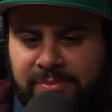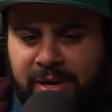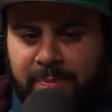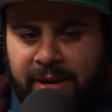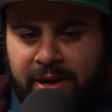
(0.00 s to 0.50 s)

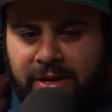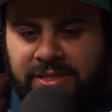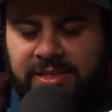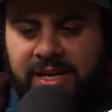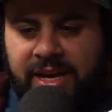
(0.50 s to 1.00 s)
my
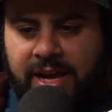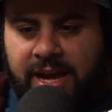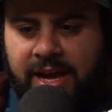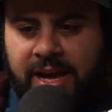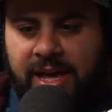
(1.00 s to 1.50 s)
parents, and they
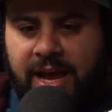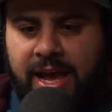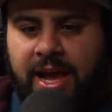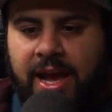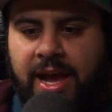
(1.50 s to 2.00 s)

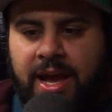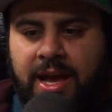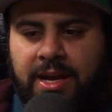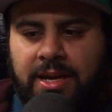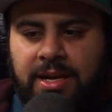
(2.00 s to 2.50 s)

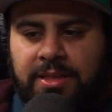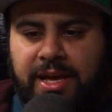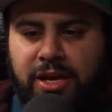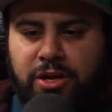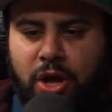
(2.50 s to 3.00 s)

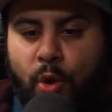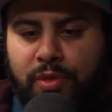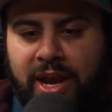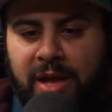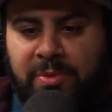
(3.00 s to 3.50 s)
had known
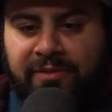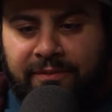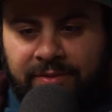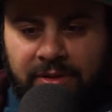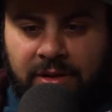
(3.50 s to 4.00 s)
that I've
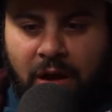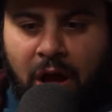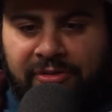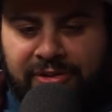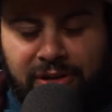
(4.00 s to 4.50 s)
been
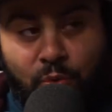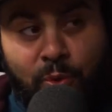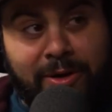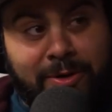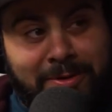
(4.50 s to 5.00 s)
off in a
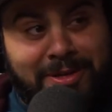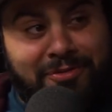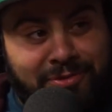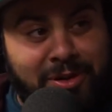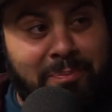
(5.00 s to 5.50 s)
weird
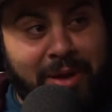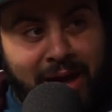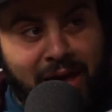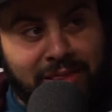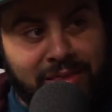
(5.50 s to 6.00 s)
different
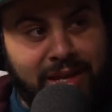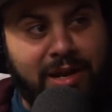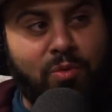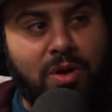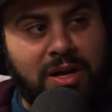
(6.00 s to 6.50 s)
path than
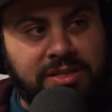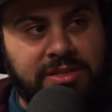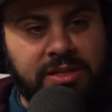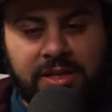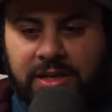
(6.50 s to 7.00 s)
it
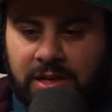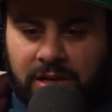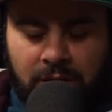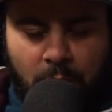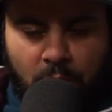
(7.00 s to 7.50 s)
was
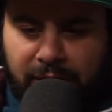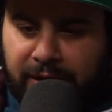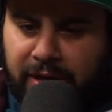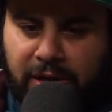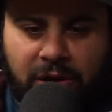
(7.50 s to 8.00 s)

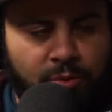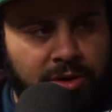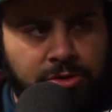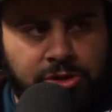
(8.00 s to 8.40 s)
working a career